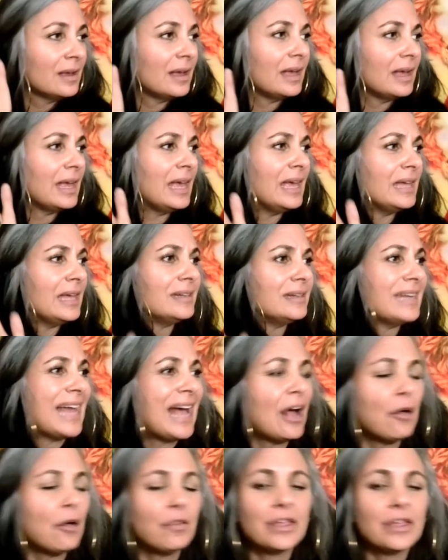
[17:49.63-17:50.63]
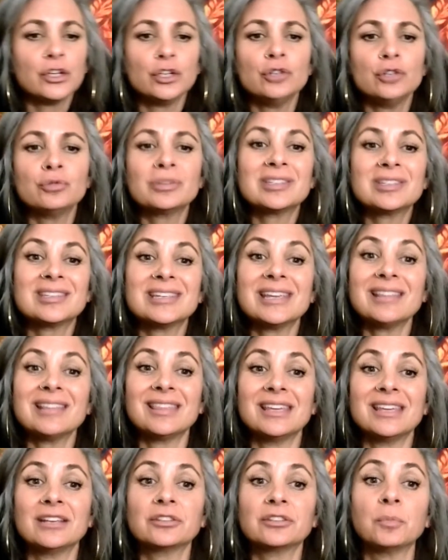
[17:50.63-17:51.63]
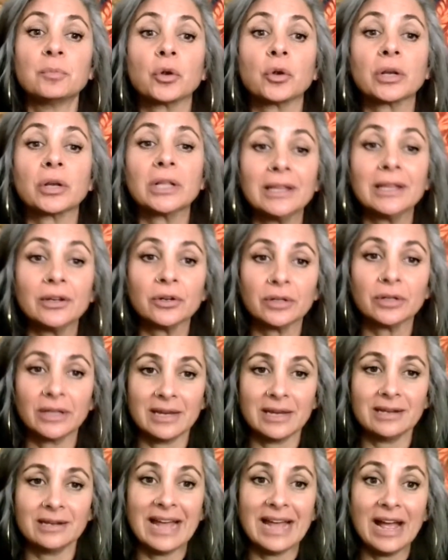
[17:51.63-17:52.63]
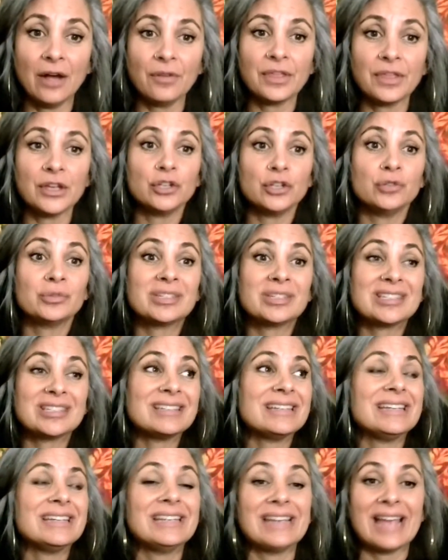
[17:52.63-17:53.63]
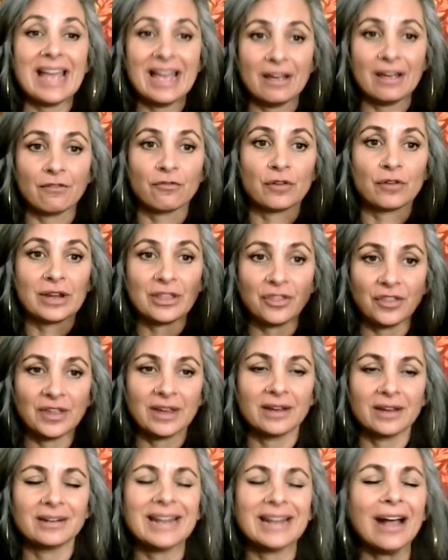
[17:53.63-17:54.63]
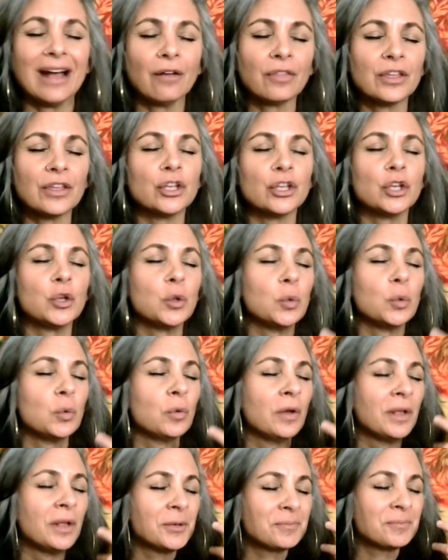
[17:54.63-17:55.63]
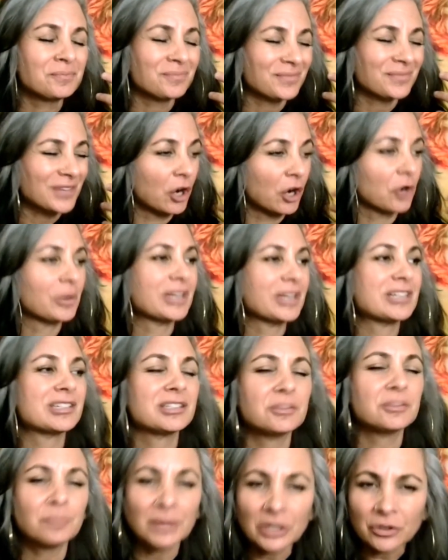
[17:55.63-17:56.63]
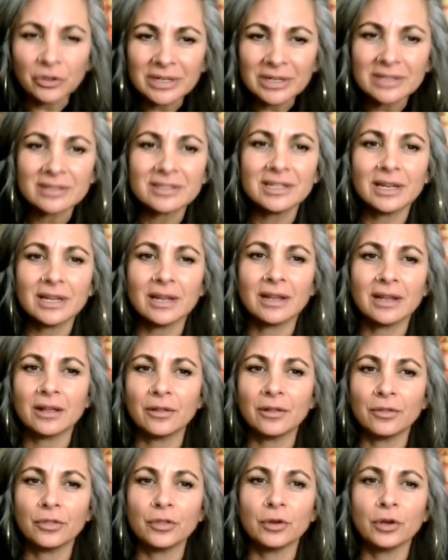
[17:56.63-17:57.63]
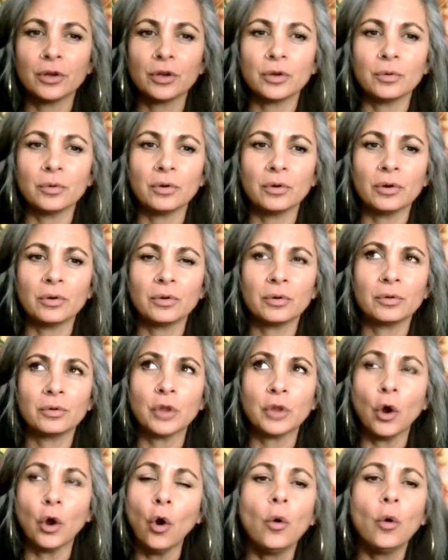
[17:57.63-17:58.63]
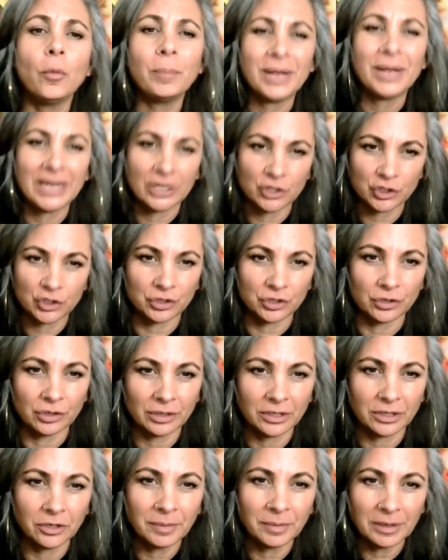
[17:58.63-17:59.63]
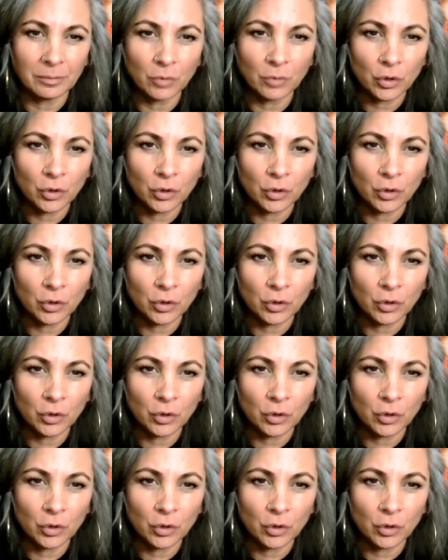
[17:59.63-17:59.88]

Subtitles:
And now that you see things more clearly, now that you see everything, now that you are experiencing the whole picture a little bit more